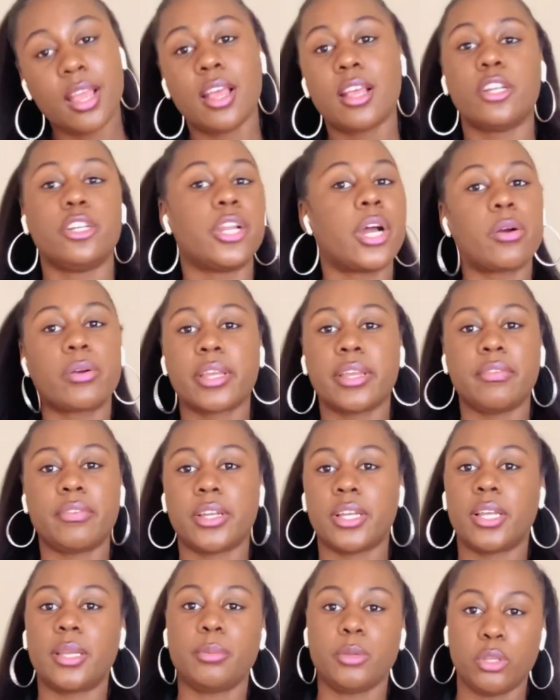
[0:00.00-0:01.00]
Don't give
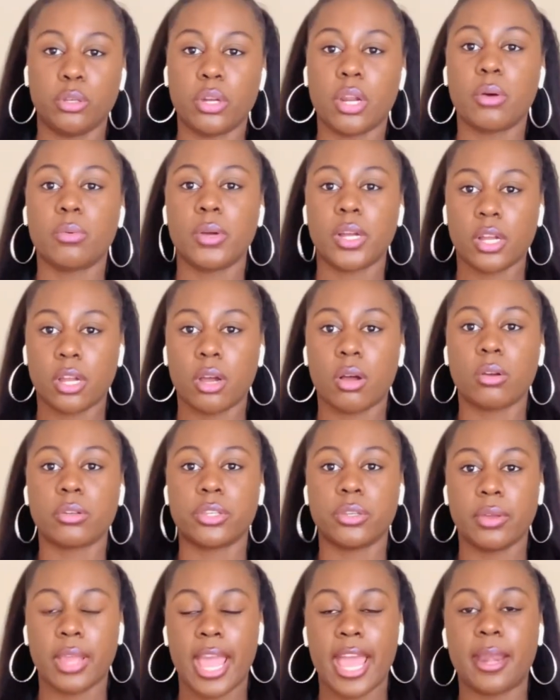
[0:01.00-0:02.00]
up. You know what goal
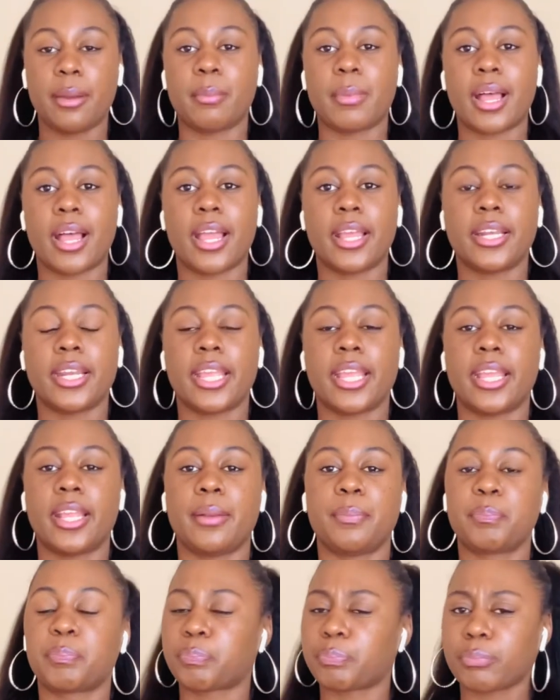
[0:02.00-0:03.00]
you had in mind.
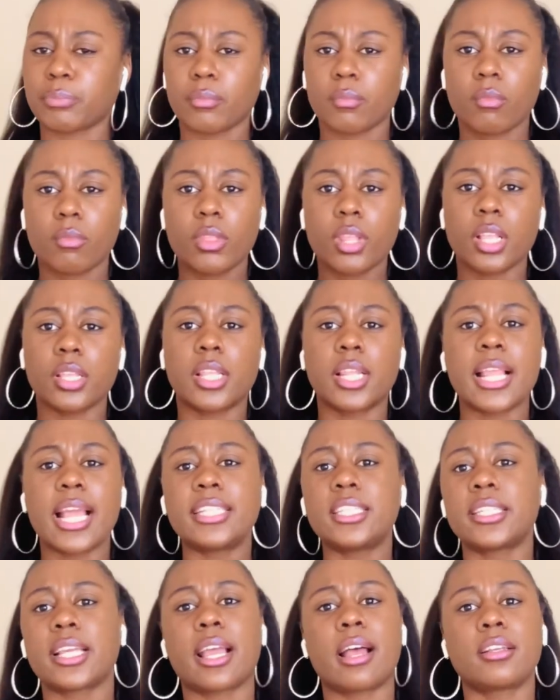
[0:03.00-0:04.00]
And the
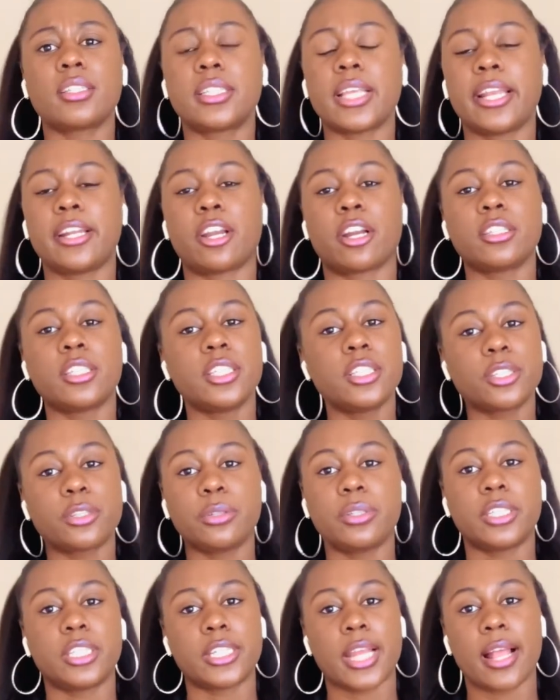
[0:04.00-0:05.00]
last thing I'll say, nursing
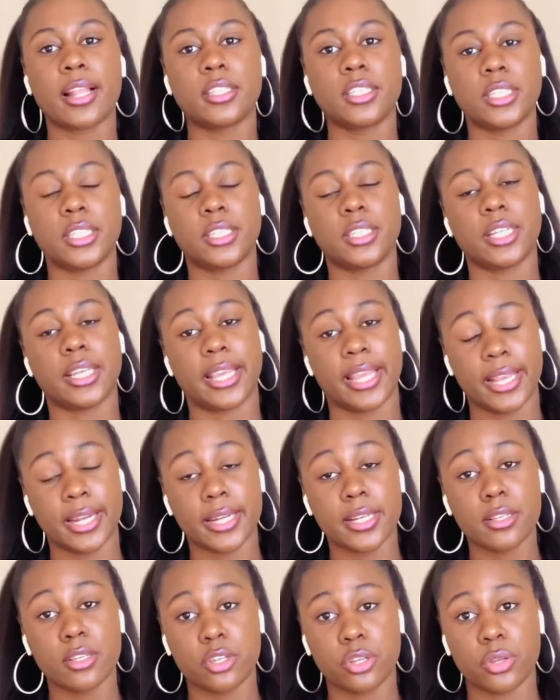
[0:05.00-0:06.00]
school is challenging to get
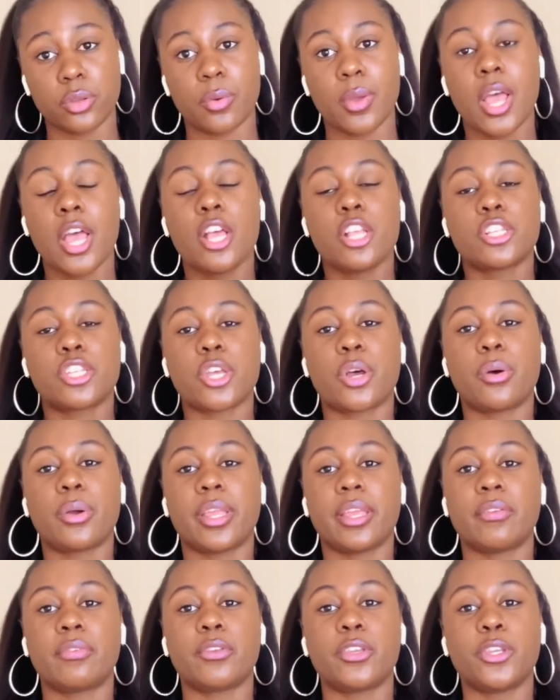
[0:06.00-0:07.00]
into. So
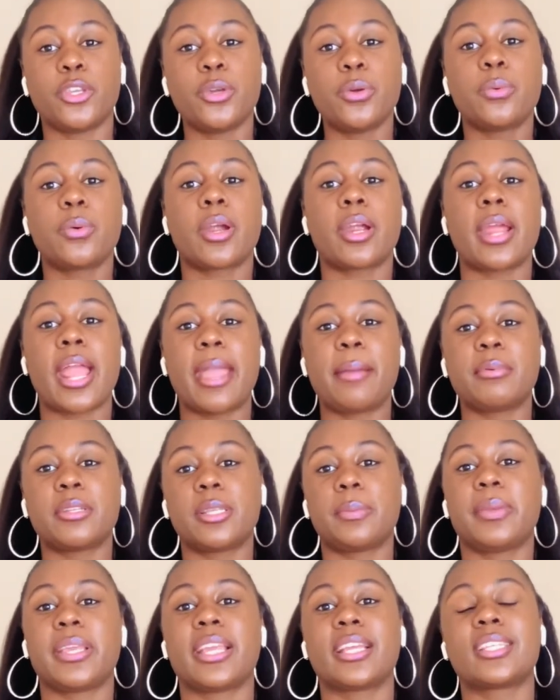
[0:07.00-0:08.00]
if you were able
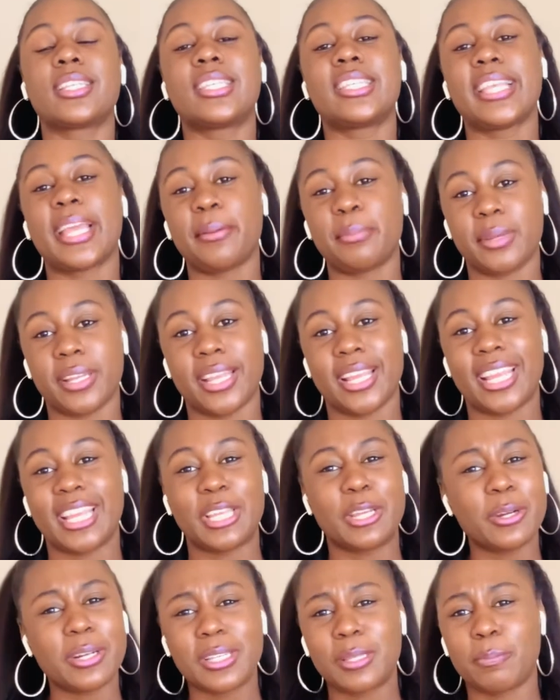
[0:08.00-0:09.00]
to be accepted,
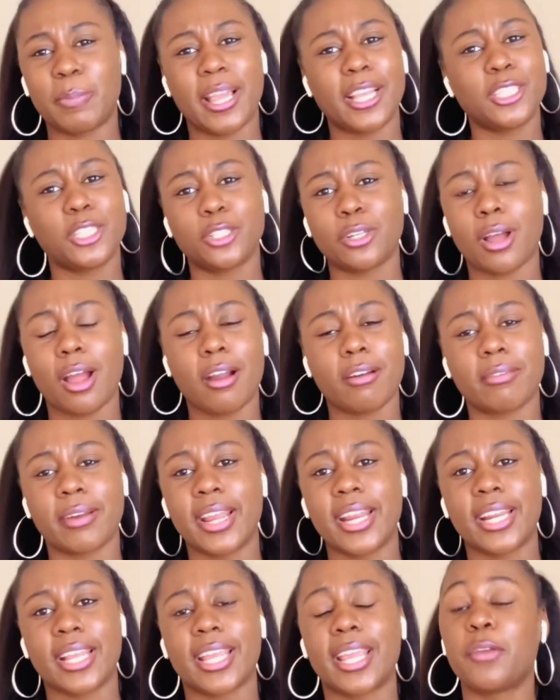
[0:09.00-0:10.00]
you're special
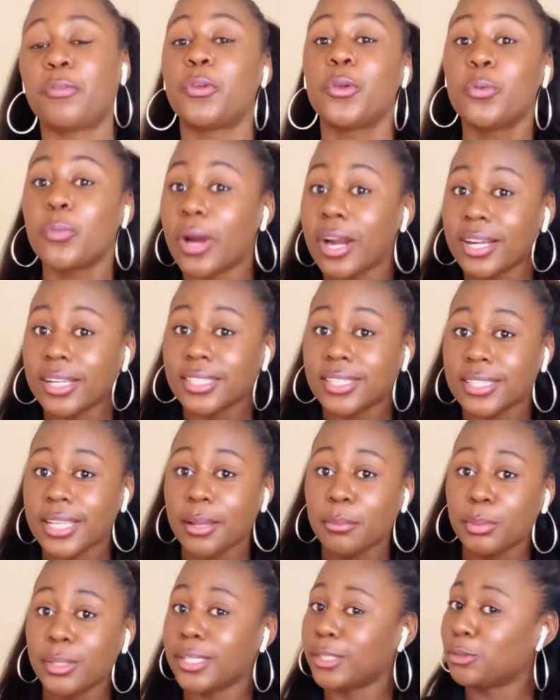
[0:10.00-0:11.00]
already. If you weren't
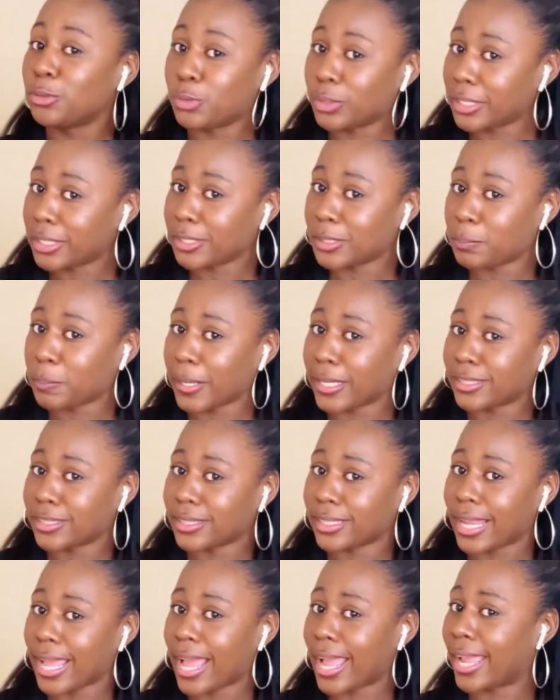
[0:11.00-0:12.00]
accepted, you still special.
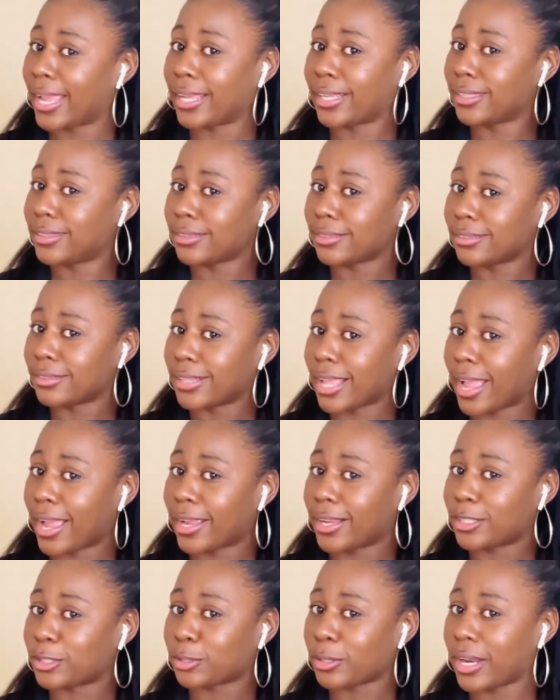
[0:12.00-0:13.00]
Now, I
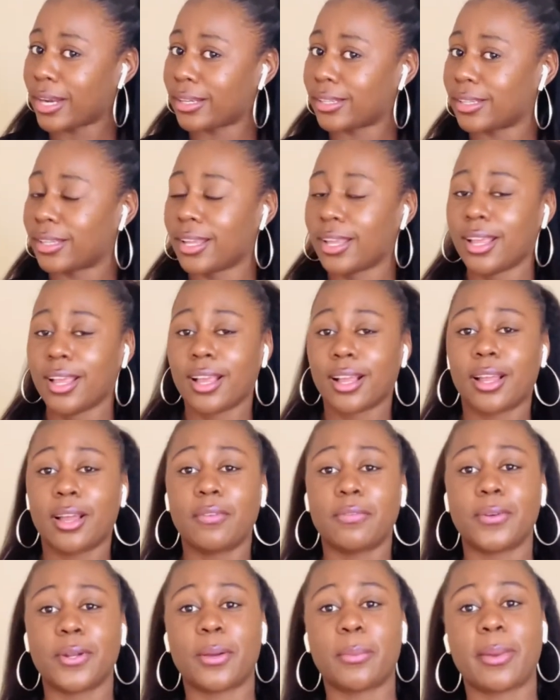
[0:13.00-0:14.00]
ain't trying to come
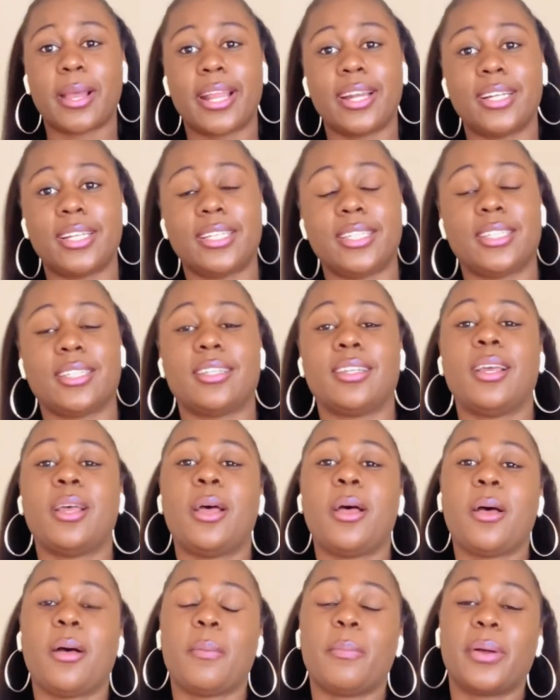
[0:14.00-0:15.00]
for nobody neither.
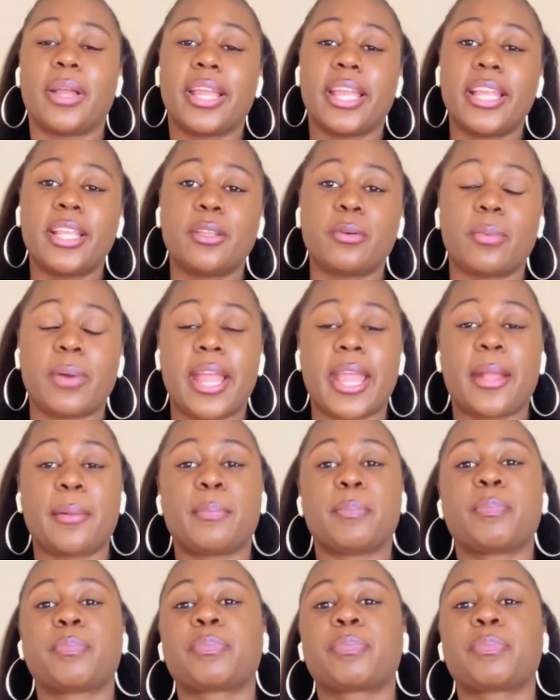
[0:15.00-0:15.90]
But either way,